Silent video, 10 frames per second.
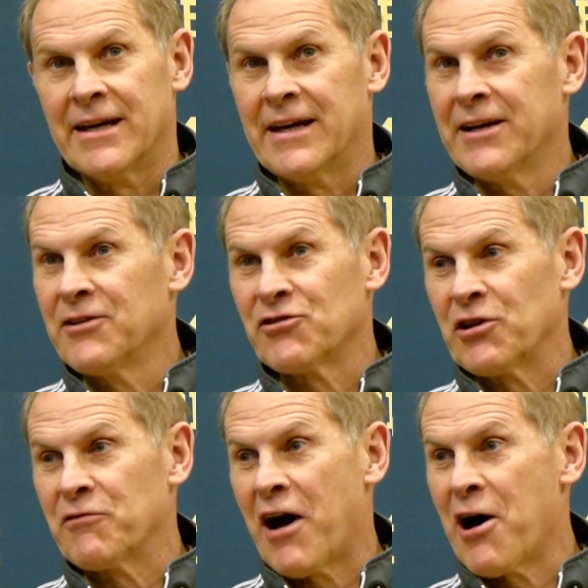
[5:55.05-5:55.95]
It is
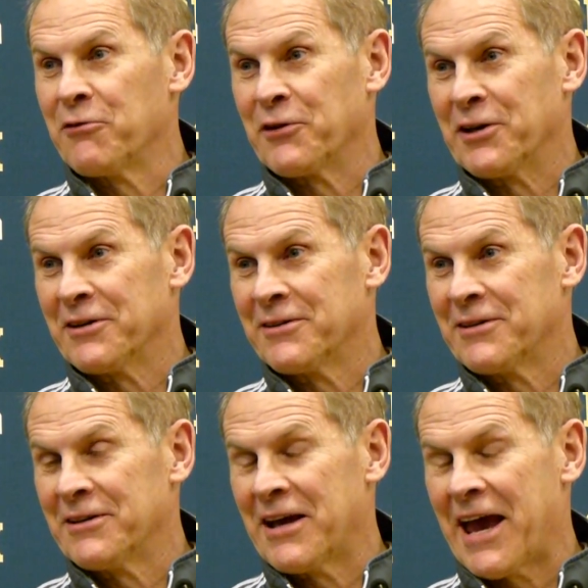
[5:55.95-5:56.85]
evolving
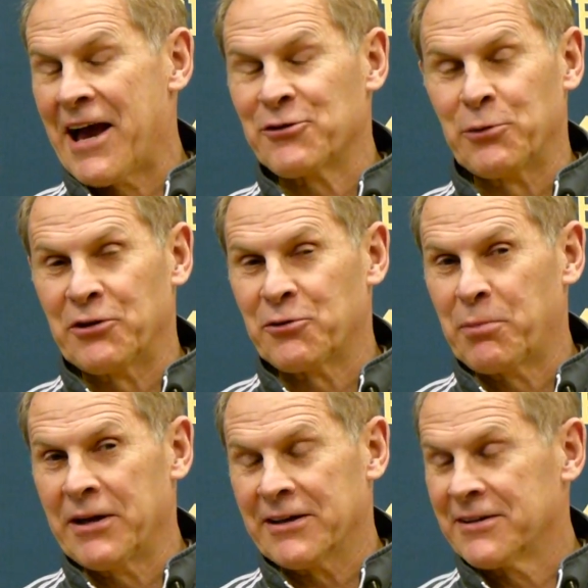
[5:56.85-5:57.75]
as we
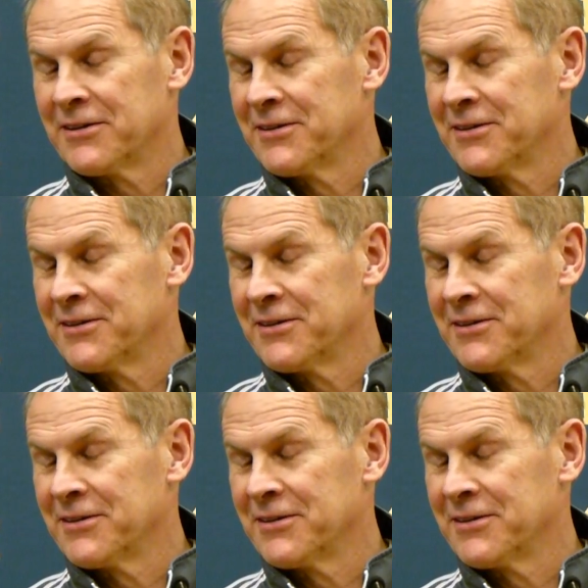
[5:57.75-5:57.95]
speak.